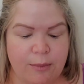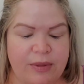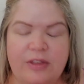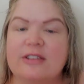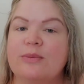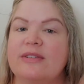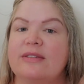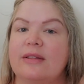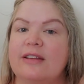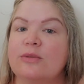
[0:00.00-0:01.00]
But this
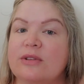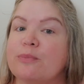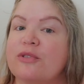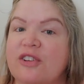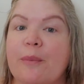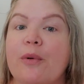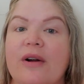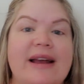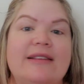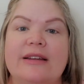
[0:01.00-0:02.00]
was, this was
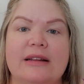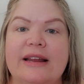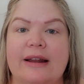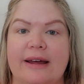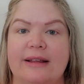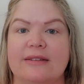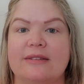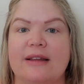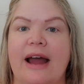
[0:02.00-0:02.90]
surprisingly nice.